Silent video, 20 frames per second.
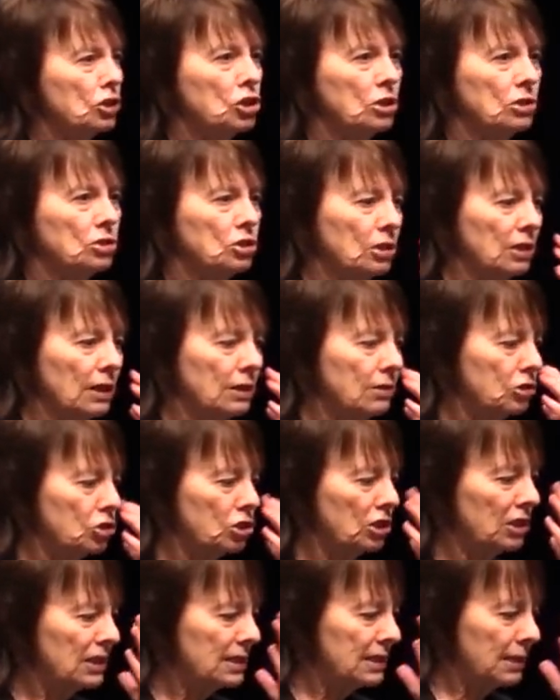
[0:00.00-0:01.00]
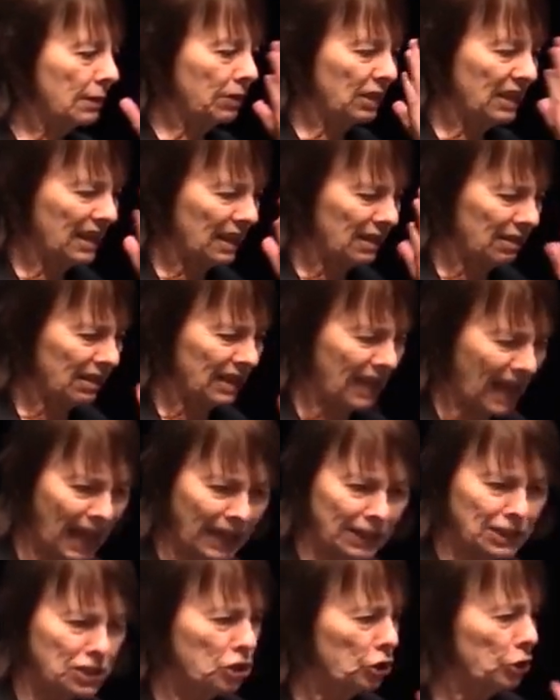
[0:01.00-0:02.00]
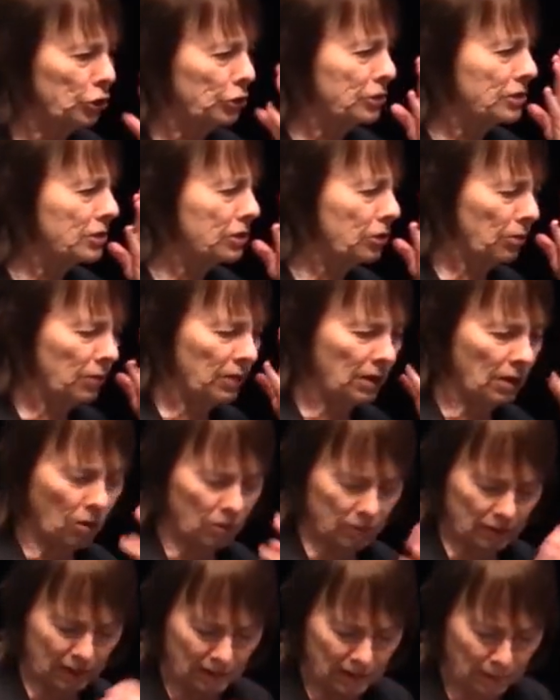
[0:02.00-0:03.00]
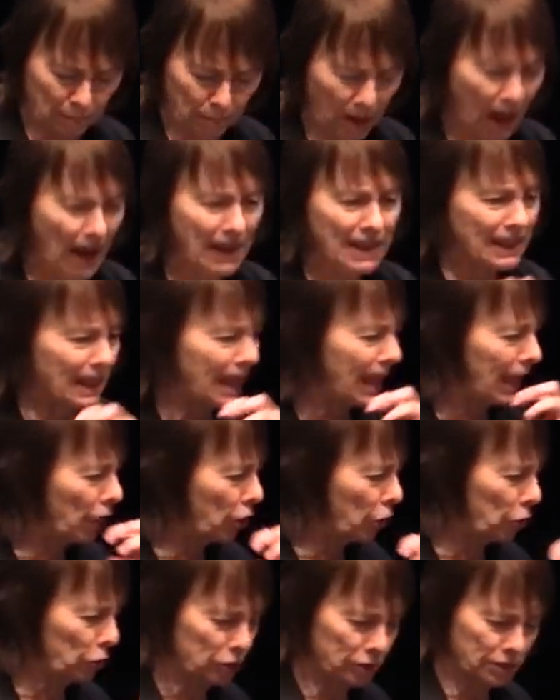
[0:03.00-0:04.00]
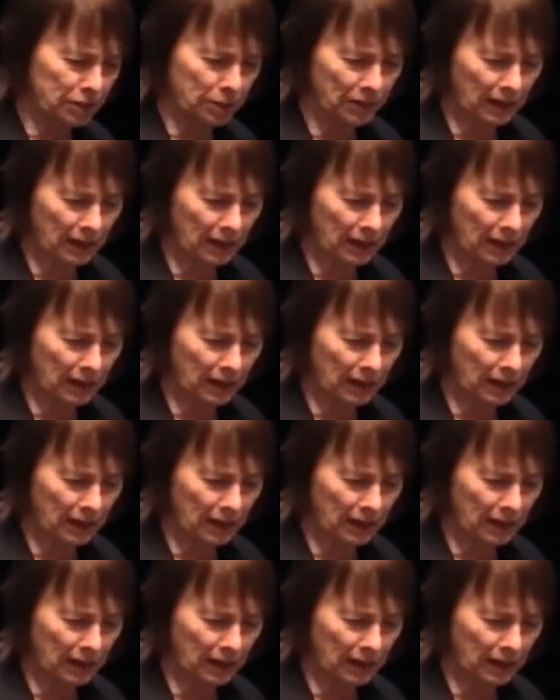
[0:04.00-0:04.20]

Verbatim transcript: She, she, like, she lists uh, cancers, you know, body cankers.